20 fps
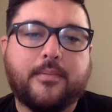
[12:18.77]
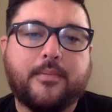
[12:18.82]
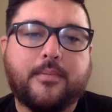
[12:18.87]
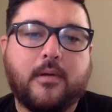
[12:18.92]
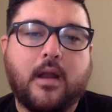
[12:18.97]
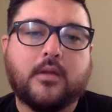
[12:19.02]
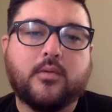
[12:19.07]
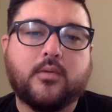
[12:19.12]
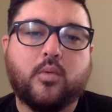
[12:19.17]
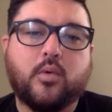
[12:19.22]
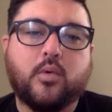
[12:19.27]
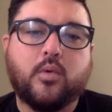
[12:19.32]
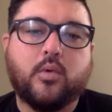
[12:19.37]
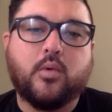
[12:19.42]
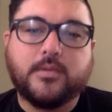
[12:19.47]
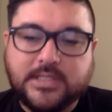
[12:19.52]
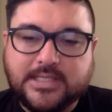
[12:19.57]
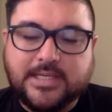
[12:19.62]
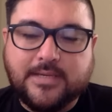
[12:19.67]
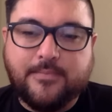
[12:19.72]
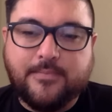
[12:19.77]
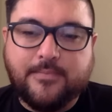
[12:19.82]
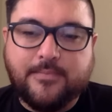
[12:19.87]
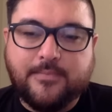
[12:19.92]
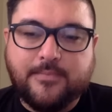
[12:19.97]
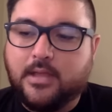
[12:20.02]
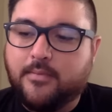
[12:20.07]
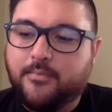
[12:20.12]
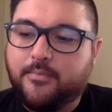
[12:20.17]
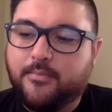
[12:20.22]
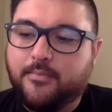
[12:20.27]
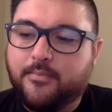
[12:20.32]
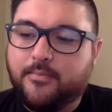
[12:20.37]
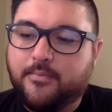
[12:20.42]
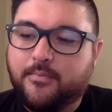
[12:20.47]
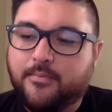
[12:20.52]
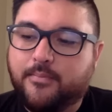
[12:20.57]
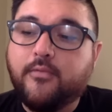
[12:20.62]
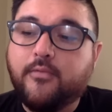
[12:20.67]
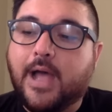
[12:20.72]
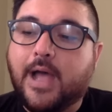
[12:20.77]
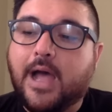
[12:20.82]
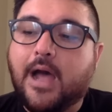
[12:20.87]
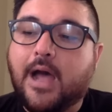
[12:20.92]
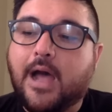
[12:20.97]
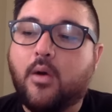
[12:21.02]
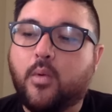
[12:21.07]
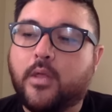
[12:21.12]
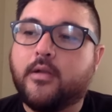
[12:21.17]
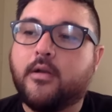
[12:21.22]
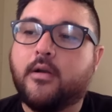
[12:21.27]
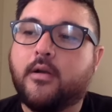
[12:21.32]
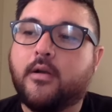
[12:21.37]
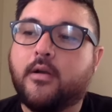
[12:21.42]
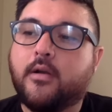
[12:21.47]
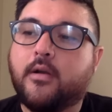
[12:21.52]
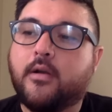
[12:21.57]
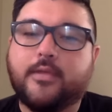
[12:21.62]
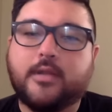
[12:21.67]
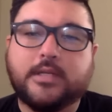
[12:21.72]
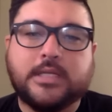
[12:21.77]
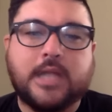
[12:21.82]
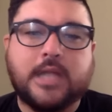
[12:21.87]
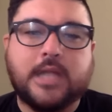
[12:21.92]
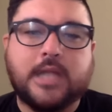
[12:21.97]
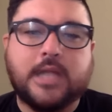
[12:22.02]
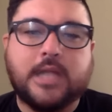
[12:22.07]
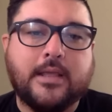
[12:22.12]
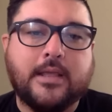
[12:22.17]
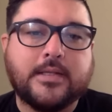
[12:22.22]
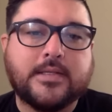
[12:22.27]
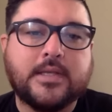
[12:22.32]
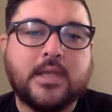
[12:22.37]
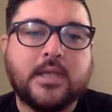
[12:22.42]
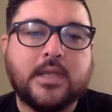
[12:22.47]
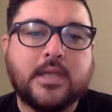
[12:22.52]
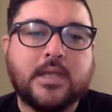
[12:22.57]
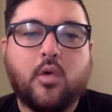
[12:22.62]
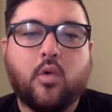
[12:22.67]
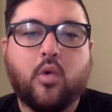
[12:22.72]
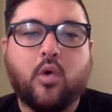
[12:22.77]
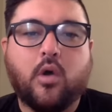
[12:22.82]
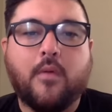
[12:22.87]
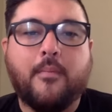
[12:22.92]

Product will typically prove out whether or not there's an audience